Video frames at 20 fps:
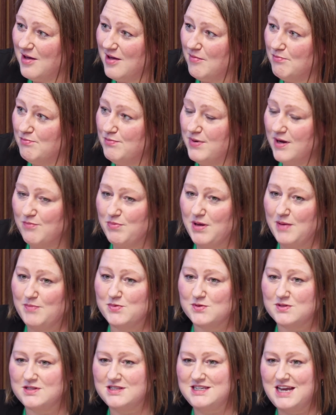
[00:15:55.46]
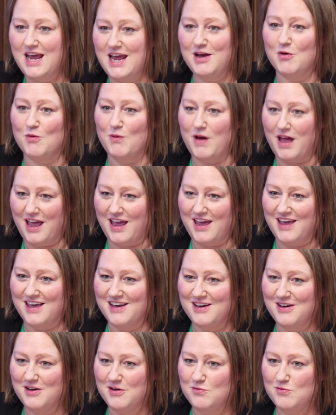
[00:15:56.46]
But people's takeaway
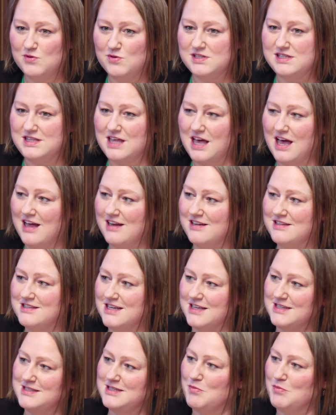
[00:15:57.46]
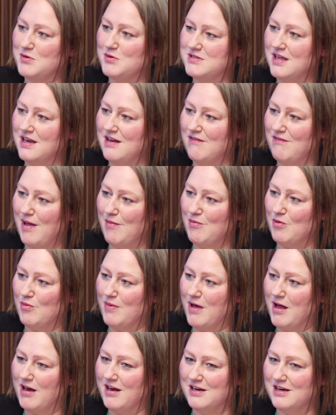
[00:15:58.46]
was that 60% of
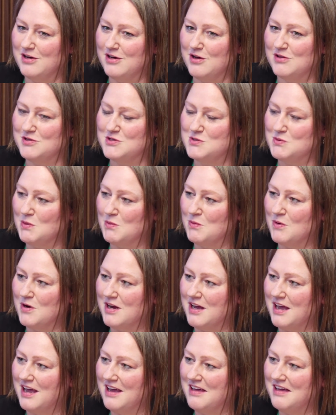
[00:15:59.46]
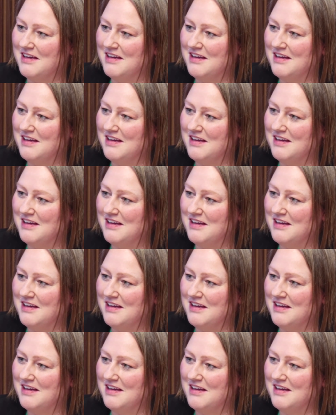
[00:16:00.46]
able-bodied adults were working.